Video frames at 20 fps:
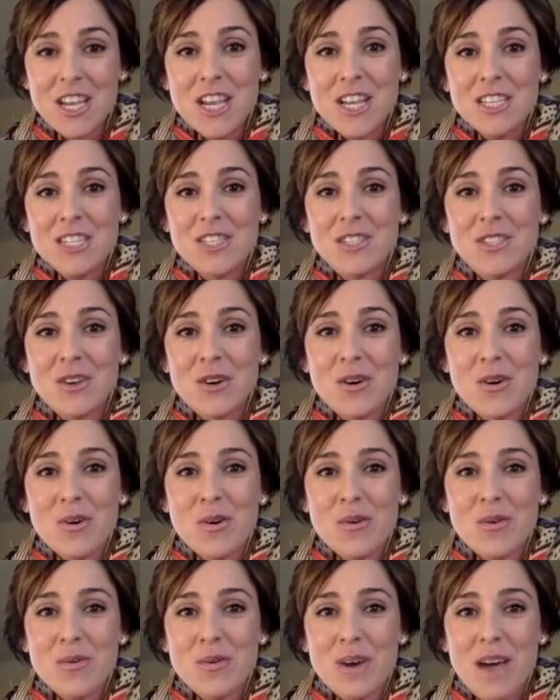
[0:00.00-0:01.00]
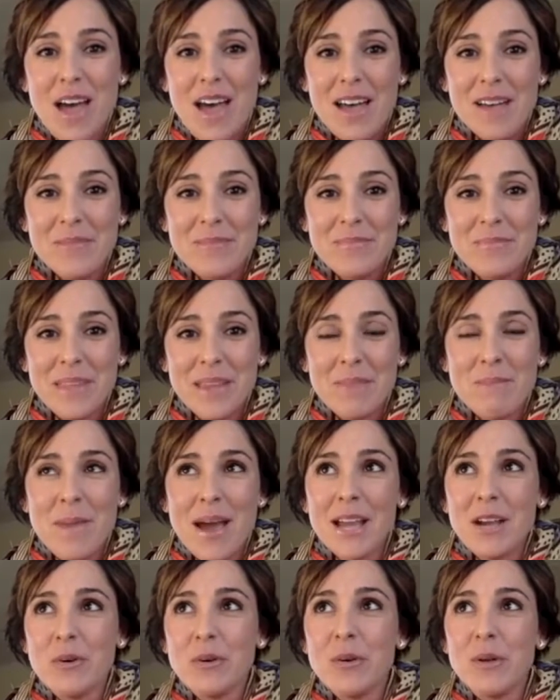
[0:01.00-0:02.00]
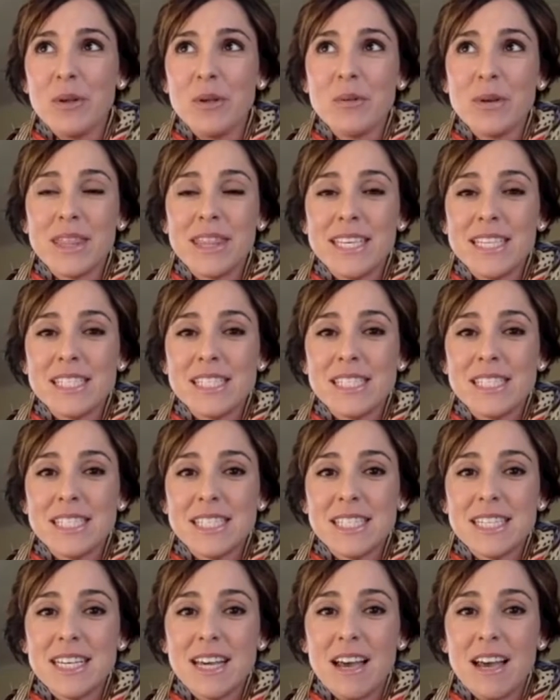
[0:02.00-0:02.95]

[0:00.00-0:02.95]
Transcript: So, my goal with this